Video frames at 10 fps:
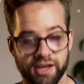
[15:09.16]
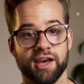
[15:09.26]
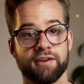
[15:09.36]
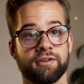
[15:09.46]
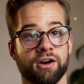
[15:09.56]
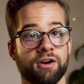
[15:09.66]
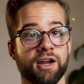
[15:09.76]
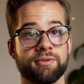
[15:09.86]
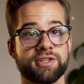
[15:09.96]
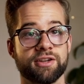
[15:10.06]
have our
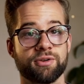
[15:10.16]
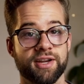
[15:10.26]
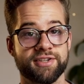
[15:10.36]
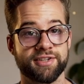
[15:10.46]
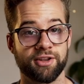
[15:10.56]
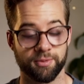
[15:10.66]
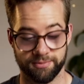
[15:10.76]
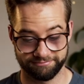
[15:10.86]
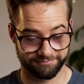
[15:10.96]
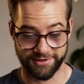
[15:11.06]
image generation setup.
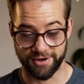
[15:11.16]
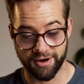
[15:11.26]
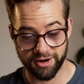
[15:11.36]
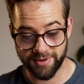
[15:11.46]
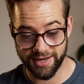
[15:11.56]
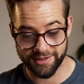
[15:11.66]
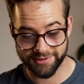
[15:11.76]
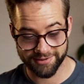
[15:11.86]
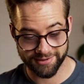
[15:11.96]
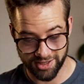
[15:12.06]

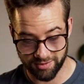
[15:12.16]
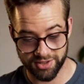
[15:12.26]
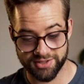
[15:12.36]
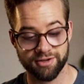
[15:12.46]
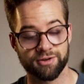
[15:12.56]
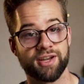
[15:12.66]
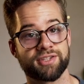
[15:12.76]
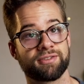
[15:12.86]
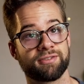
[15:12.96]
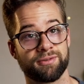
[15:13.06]
Automated image
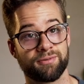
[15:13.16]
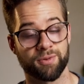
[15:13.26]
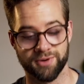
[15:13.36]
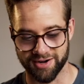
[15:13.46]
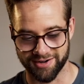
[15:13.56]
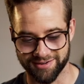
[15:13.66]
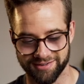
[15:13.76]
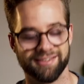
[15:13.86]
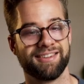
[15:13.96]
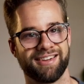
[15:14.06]
generation from an
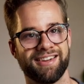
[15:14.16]
article.